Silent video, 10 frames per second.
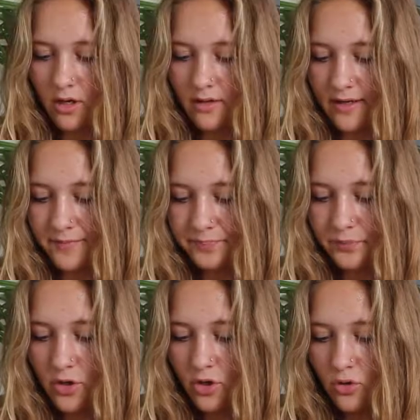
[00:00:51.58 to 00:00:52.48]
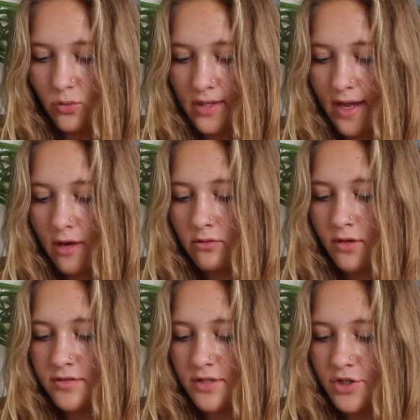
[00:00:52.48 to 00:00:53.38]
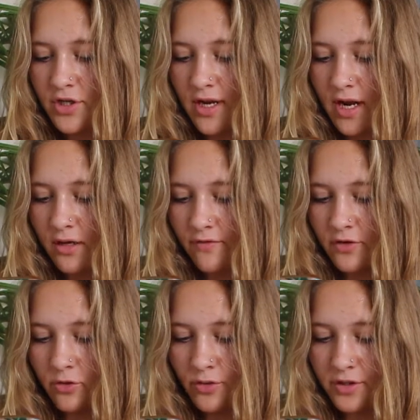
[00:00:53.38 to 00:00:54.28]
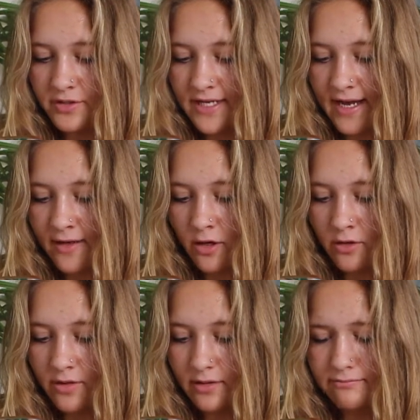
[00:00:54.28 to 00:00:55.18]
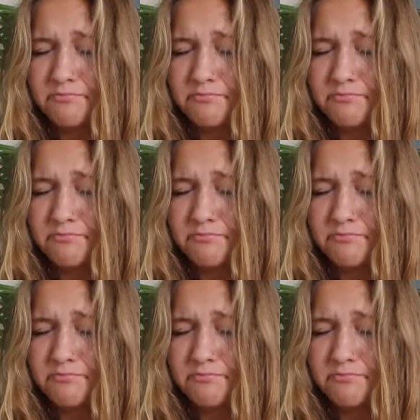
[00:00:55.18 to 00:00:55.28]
All right. We can't roast the shit out of you when your dad already...